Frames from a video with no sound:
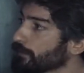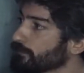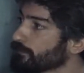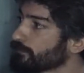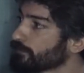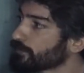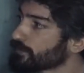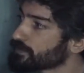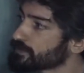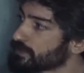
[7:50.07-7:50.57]

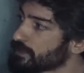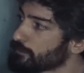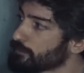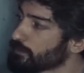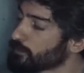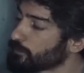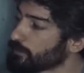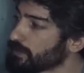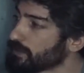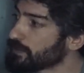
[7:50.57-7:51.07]
for
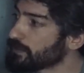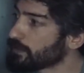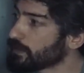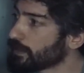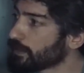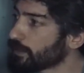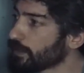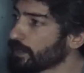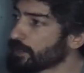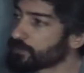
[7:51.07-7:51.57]
example,
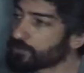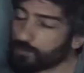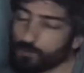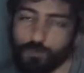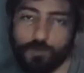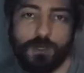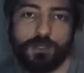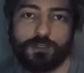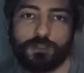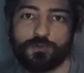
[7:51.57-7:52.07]
I do
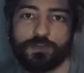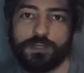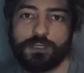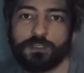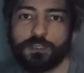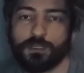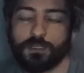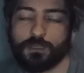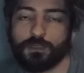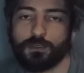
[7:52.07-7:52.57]
one
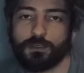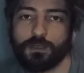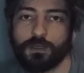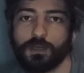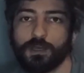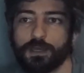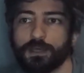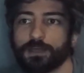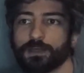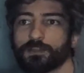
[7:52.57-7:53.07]
grading,
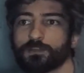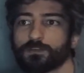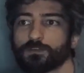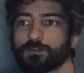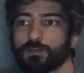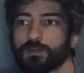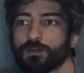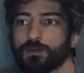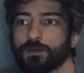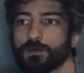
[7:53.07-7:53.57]

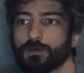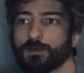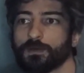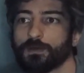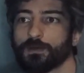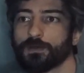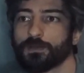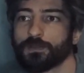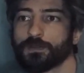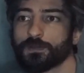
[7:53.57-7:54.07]
and
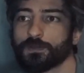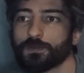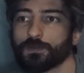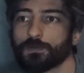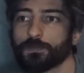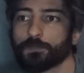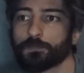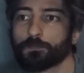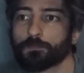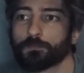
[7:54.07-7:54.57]

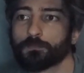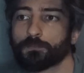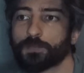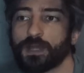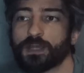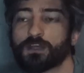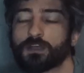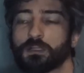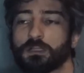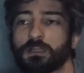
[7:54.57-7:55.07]

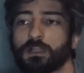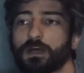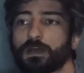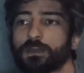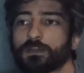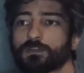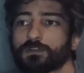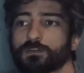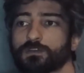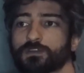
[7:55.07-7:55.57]
my
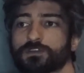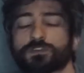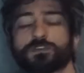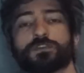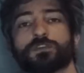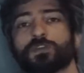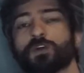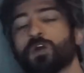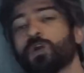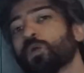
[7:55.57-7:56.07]
client
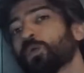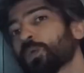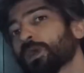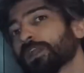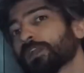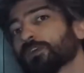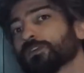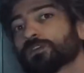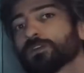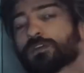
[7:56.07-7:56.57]
doesn't know
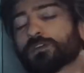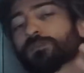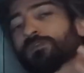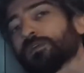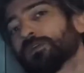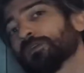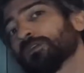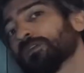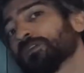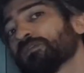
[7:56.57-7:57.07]

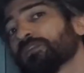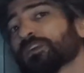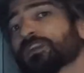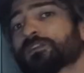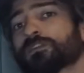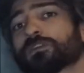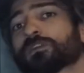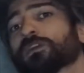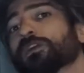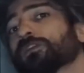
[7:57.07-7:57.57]
if
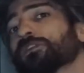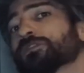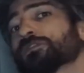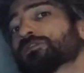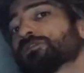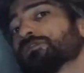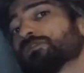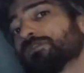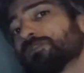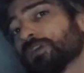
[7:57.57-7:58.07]
another
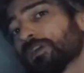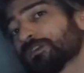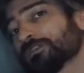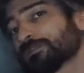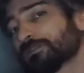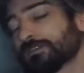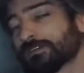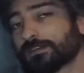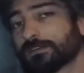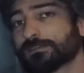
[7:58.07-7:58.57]
colorist
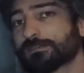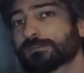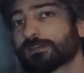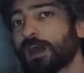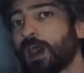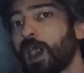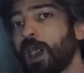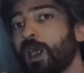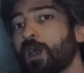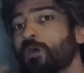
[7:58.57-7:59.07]
does this,
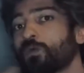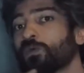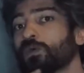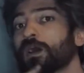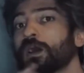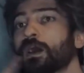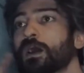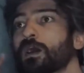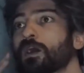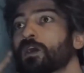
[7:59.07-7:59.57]

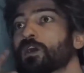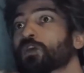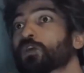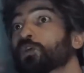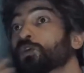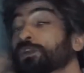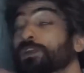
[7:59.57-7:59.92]
how could